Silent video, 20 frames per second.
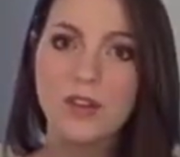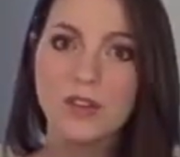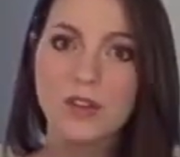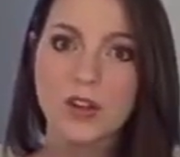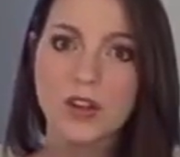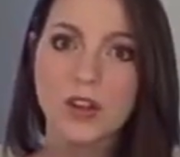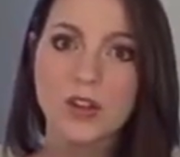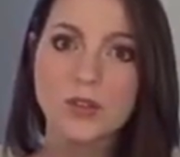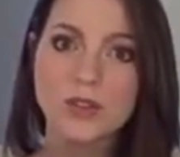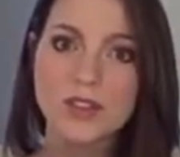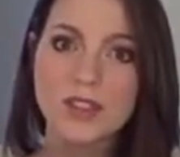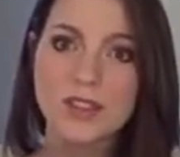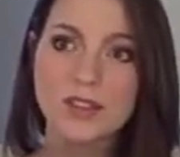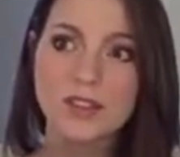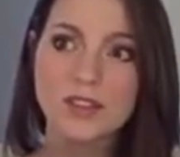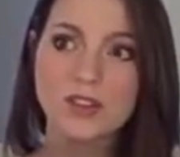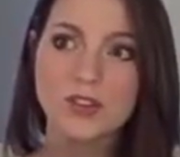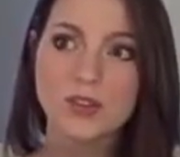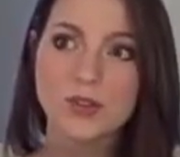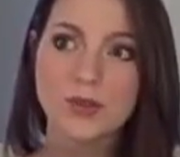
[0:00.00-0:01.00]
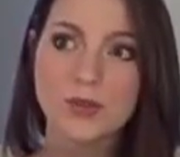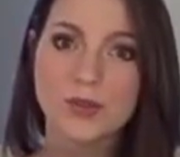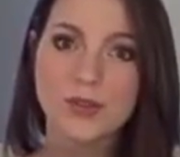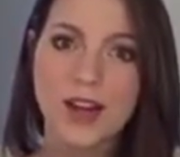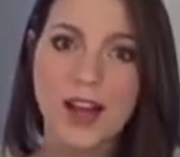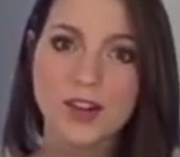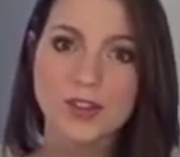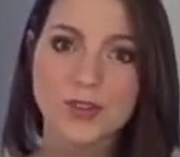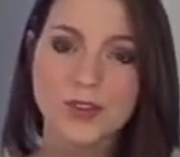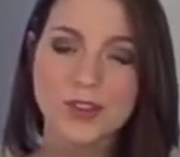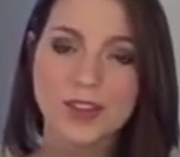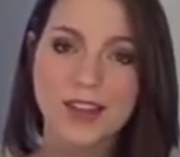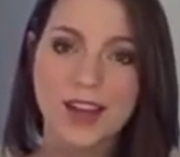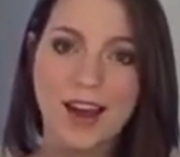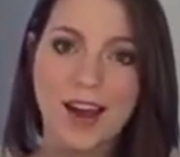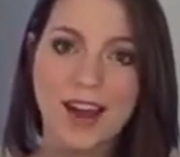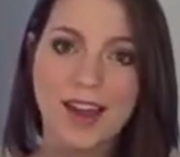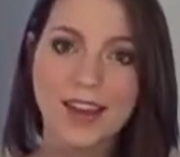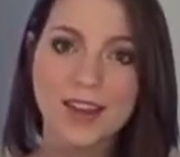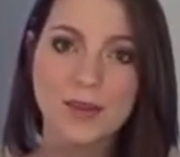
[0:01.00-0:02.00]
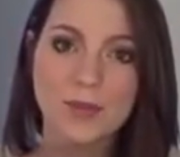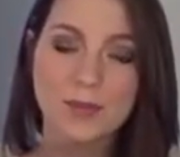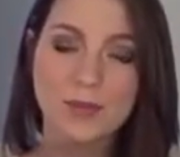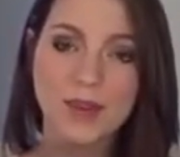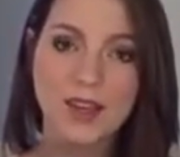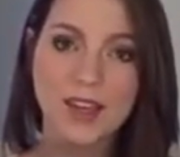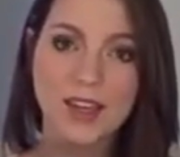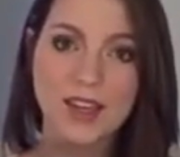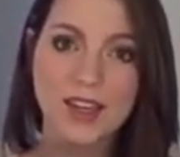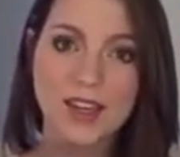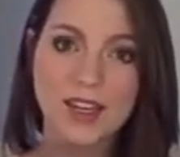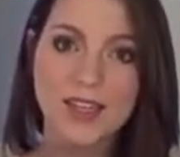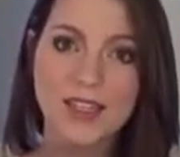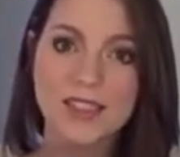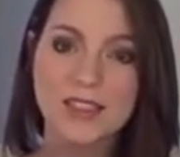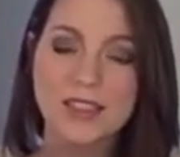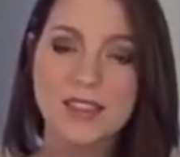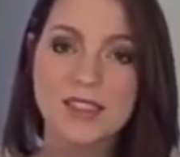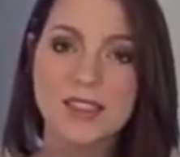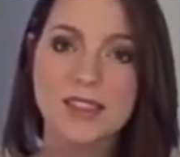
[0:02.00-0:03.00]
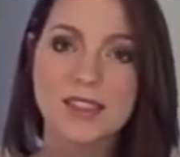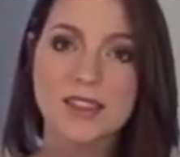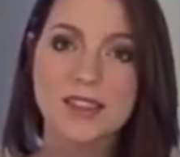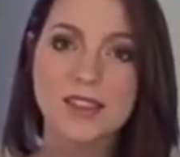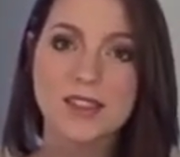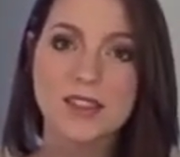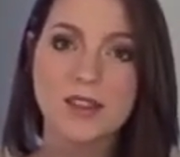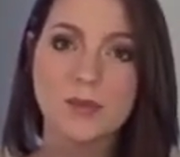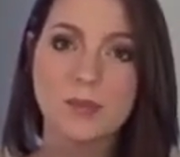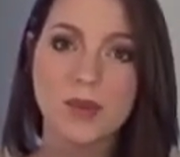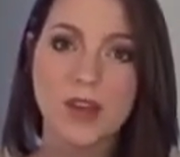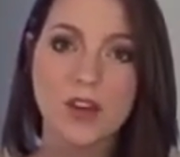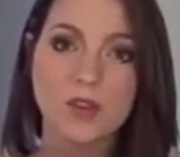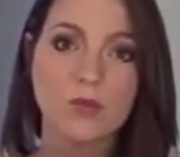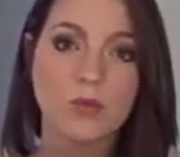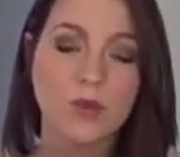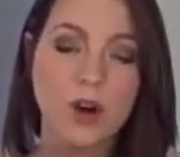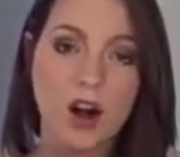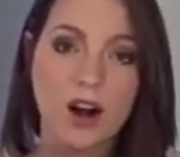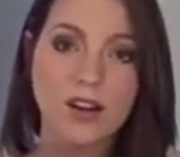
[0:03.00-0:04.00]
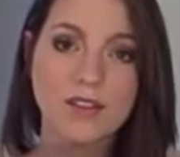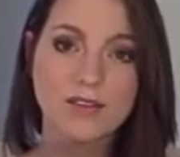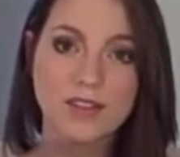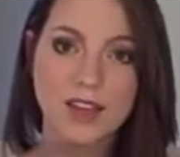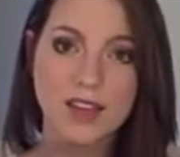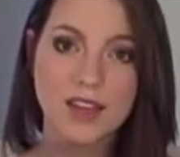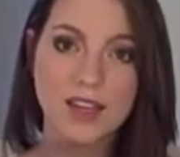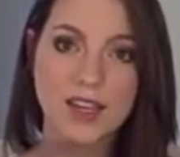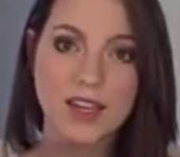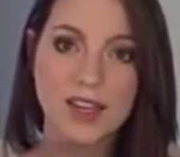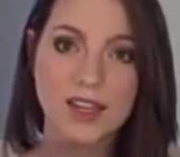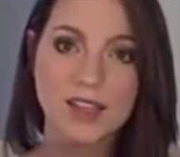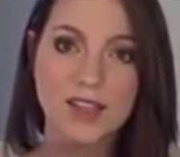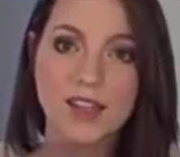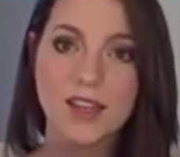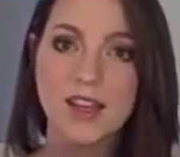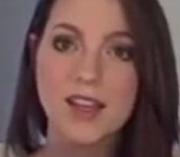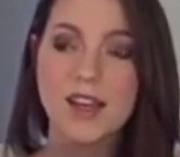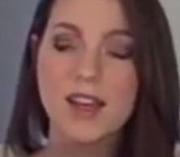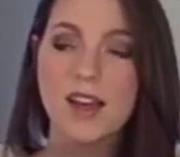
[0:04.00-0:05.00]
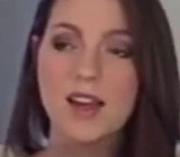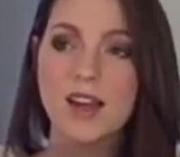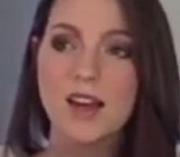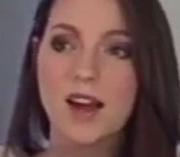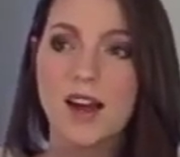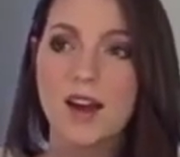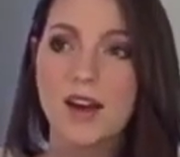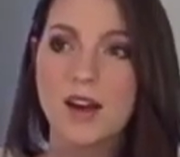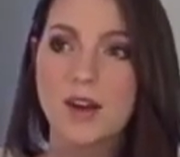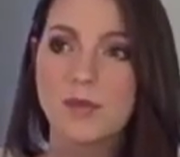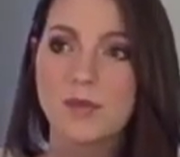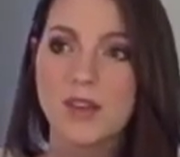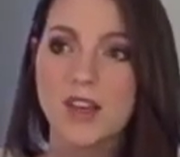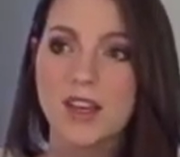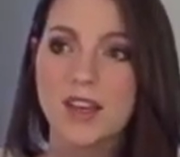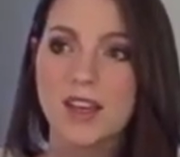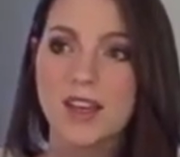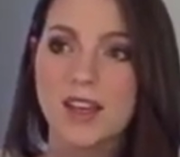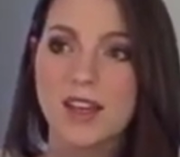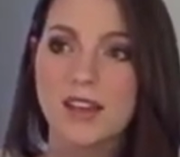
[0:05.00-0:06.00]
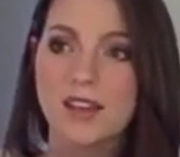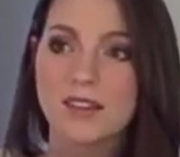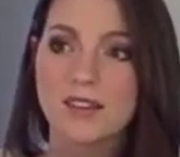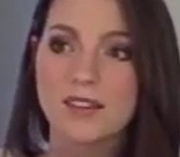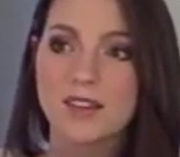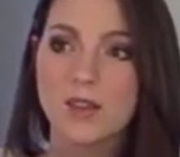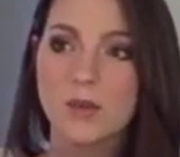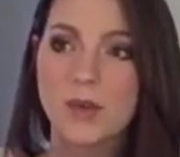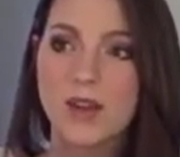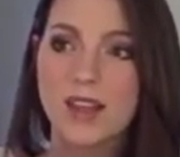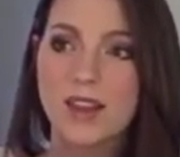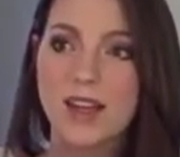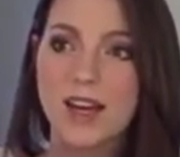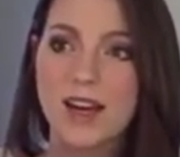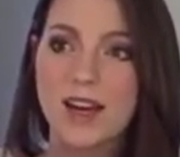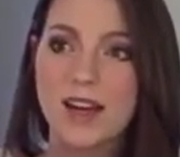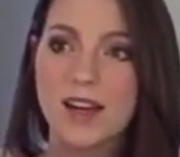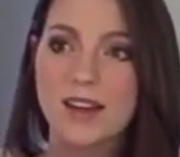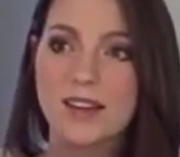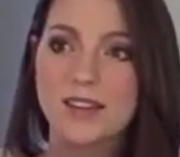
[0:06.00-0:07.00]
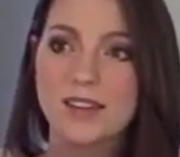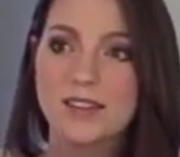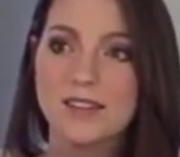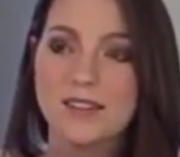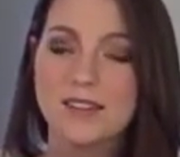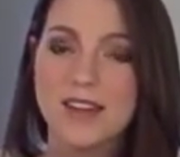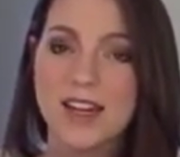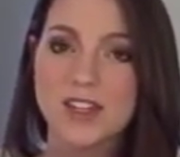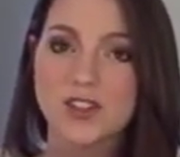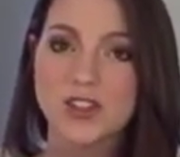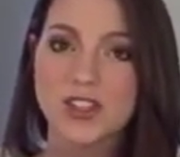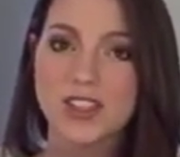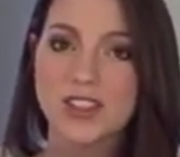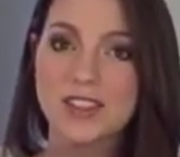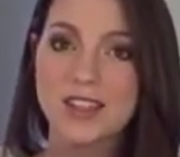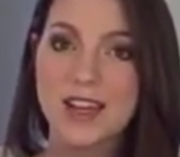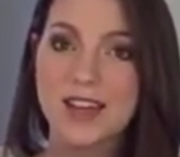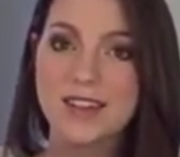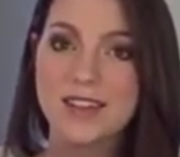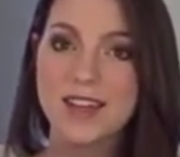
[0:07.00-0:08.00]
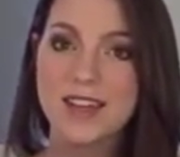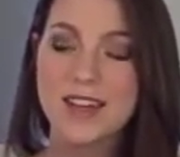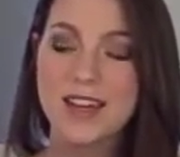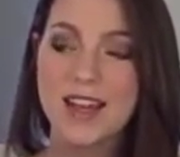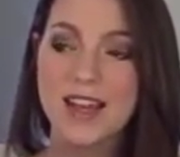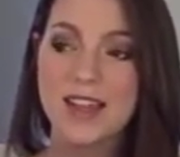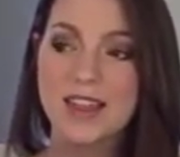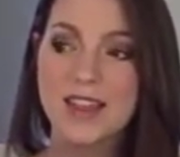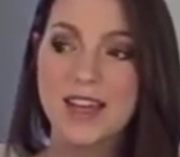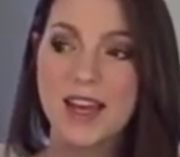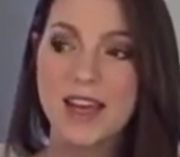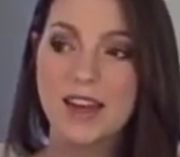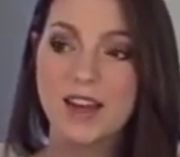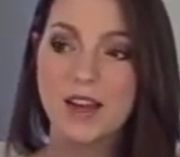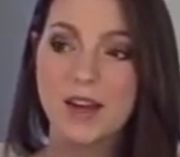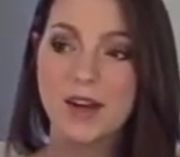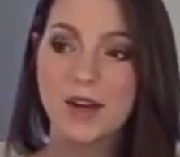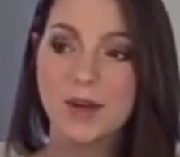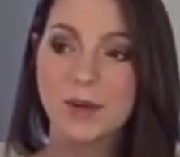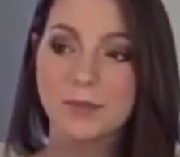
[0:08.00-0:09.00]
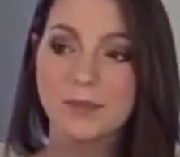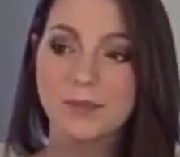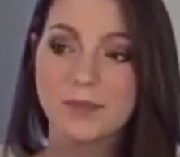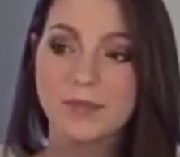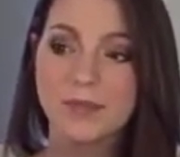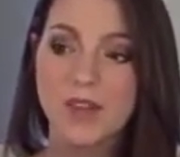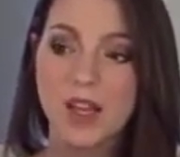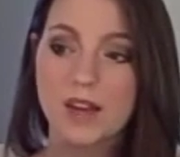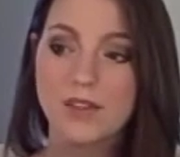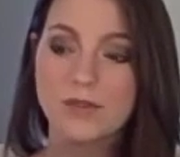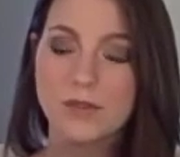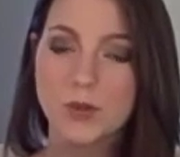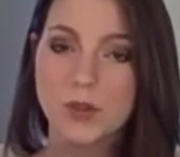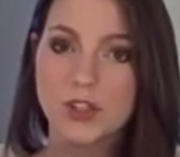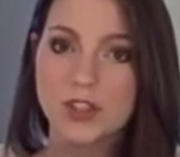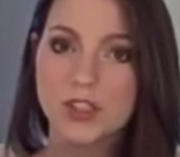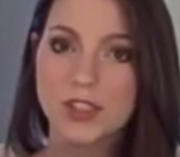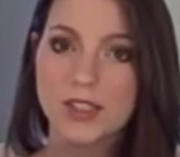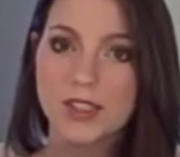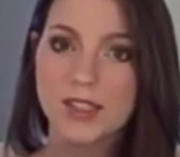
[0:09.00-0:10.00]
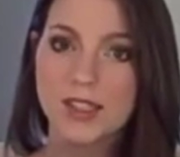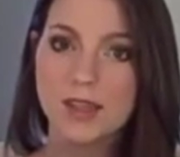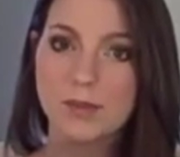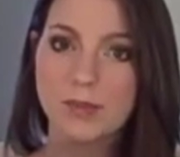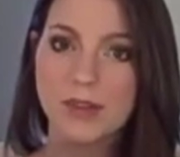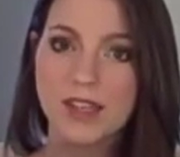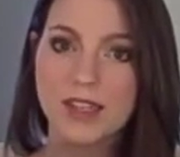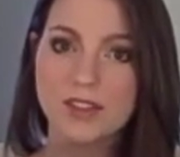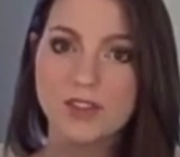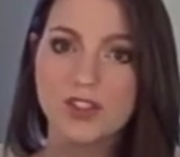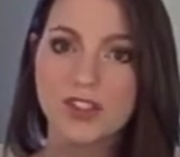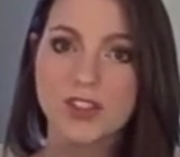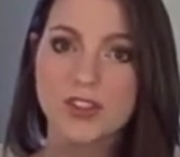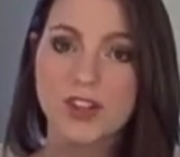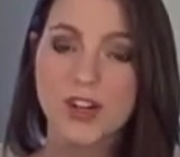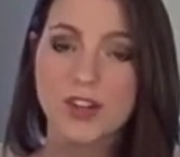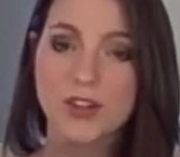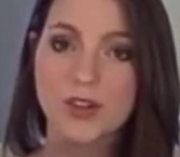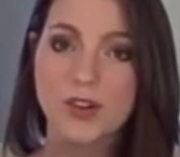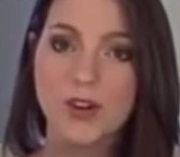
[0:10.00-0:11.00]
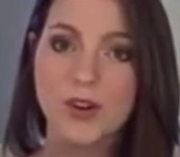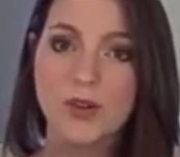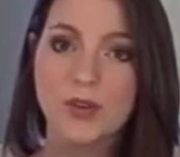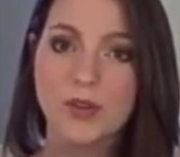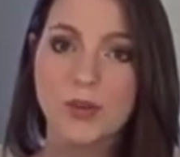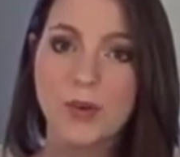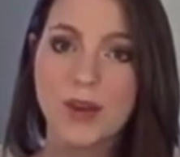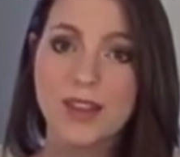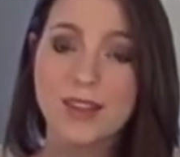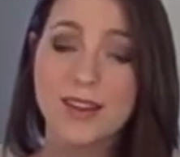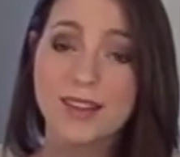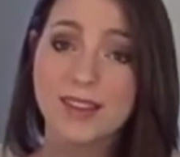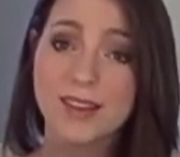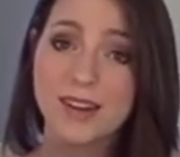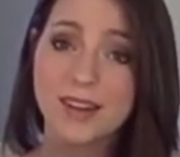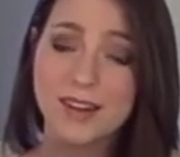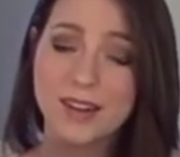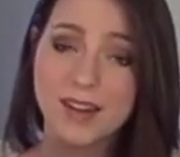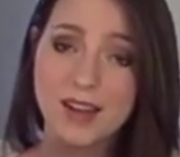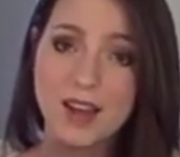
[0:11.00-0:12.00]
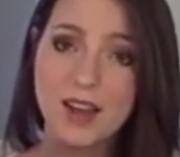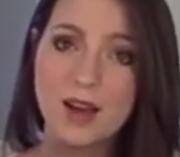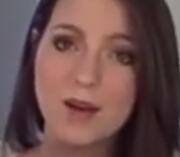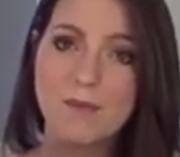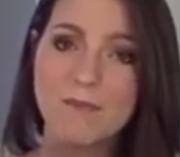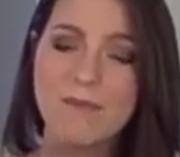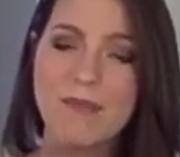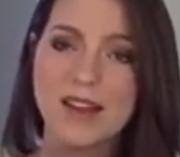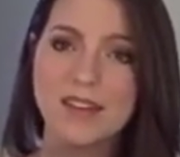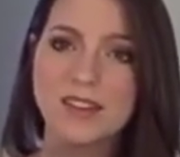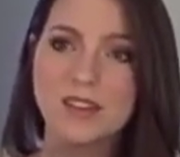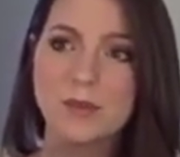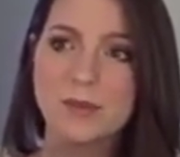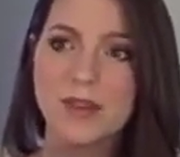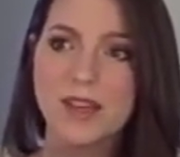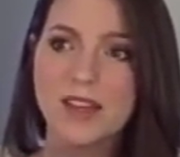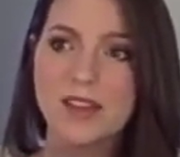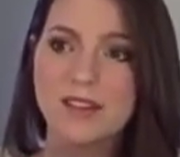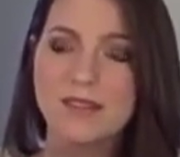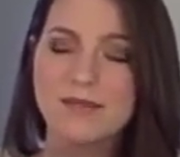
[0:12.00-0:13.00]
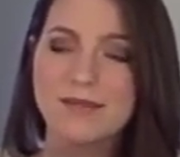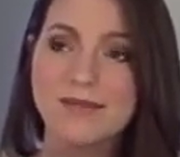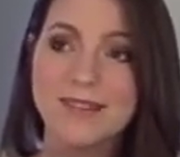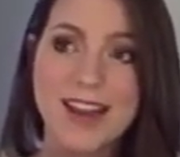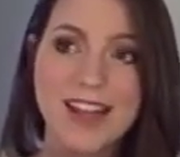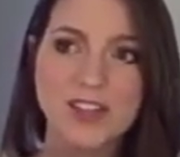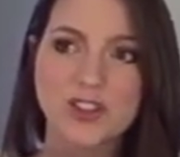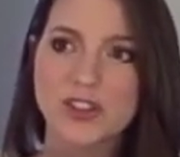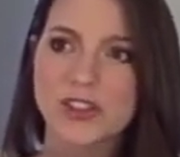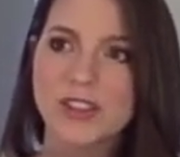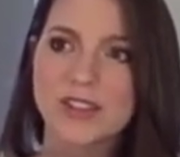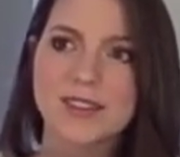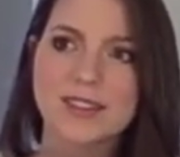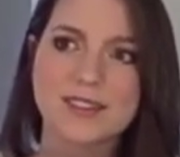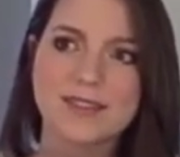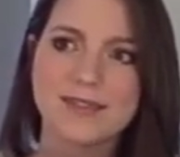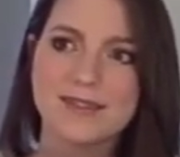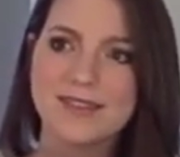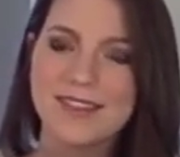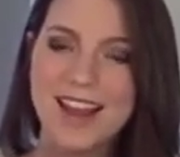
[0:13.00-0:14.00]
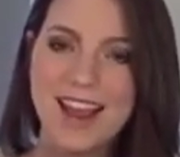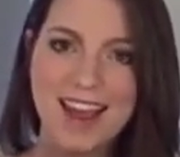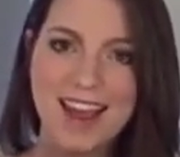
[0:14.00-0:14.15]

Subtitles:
the closest to natural that I can be is being raw vegan, eating the way that nature intended, and then unfortunately plants just aren't grown the way that they're meant to be, and nature isn't